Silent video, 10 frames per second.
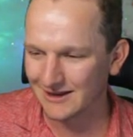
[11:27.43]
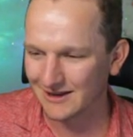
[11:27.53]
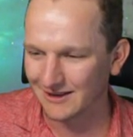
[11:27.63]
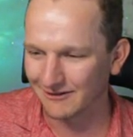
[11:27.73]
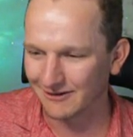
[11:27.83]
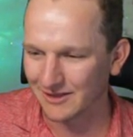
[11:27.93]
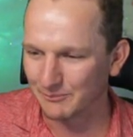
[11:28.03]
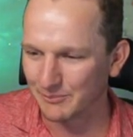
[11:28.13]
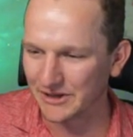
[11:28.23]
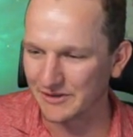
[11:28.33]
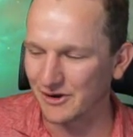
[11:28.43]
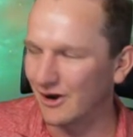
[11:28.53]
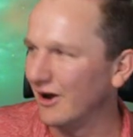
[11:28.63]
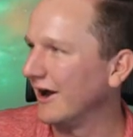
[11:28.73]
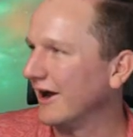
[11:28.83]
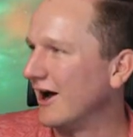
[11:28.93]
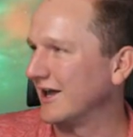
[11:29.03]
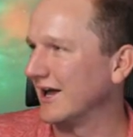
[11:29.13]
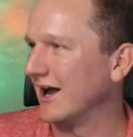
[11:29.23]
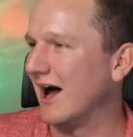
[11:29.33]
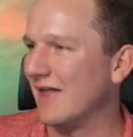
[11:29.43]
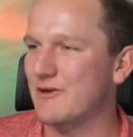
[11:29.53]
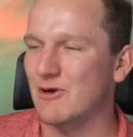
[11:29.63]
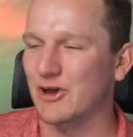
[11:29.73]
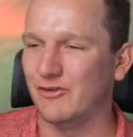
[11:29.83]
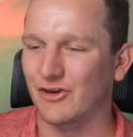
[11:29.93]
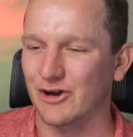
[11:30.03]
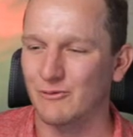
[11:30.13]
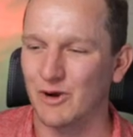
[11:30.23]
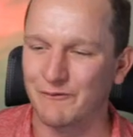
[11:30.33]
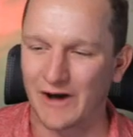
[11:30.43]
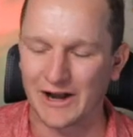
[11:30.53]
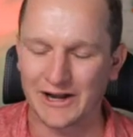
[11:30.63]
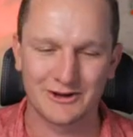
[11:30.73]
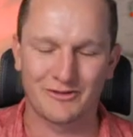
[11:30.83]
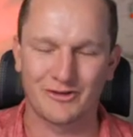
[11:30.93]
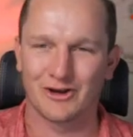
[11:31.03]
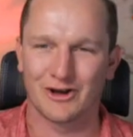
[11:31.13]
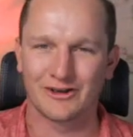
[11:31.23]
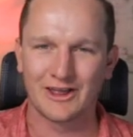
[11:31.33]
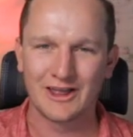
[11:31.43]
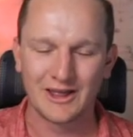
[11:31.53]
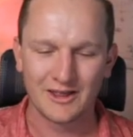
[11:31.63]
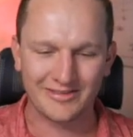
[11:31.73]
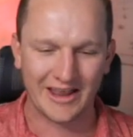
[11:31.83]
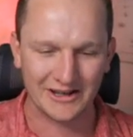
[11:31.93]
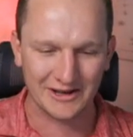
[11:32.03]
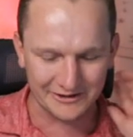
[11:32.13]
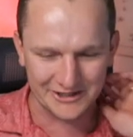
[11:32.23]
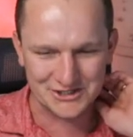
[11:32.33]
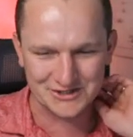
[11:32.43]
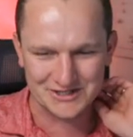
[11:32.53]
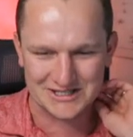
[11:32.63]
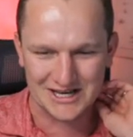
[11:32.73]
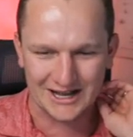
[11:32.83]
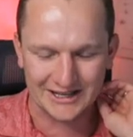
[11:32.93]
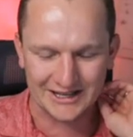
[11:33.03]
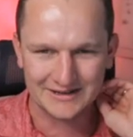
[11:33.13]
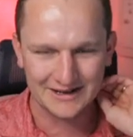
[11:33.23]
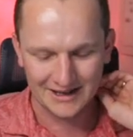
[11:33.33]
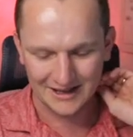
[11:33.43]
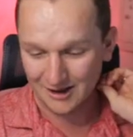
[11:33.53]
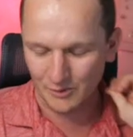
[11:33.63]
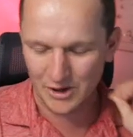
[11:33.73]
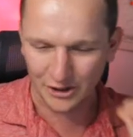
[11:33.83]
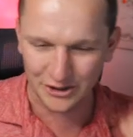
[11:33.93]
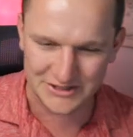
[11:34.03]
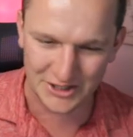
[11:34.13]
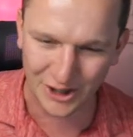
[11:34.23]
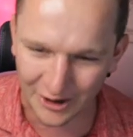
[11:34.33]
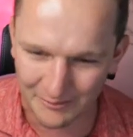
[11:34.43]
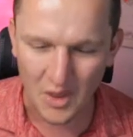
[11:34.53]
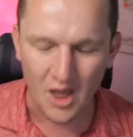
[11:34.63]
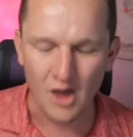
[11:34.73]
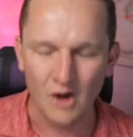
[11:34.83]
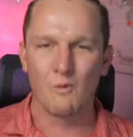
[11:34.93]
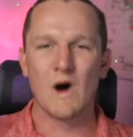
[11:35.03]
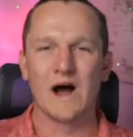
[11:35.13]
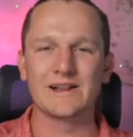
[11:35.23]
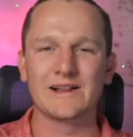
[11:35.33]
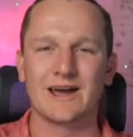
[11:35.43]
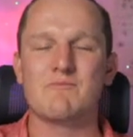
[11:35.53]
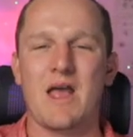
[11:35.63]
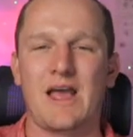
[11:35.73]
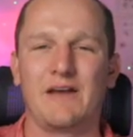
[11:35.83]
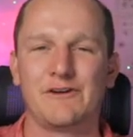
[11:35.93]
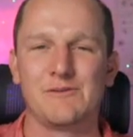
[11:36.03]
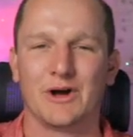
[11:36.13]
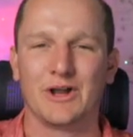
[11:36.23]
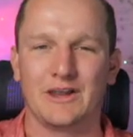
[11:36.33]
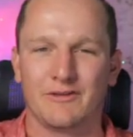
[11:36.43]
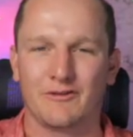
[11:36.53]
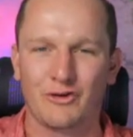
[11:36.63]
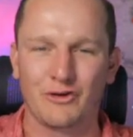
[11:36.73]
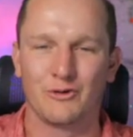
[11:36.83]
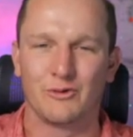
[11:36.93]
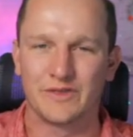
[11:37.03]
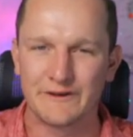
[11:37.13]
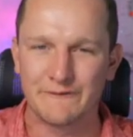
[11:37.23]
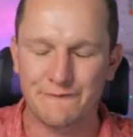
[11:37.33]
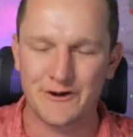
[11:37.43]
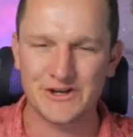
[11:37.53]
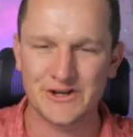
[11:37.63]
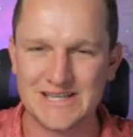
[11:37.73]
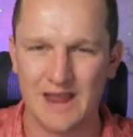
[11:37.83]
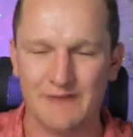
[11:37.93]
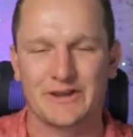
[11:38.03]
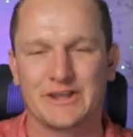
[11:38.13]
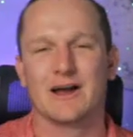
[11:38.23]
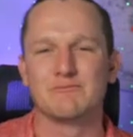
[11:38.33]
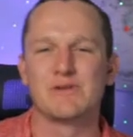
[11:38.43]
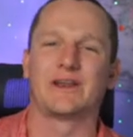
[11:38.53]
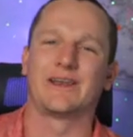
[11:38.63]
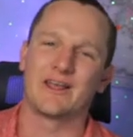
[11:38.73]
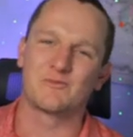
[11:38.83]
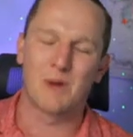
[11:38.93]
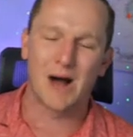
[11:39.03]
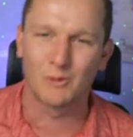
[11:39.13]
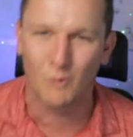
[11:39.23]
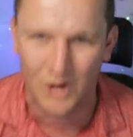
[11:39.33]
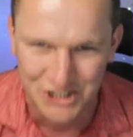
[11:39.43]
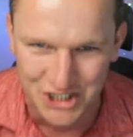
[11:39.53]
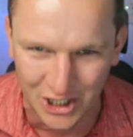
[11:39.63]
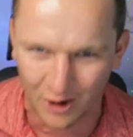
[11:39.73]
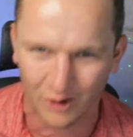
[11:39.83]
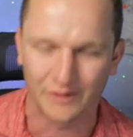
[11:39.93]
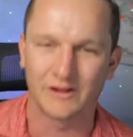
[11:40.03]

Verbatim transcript: And get the beats going. Okay, I think we're good to go. We're finally good to go. Technical issues aside, we are good to go. Welcome, everybody, to the first ever Young Millionaires Bible Watch Along.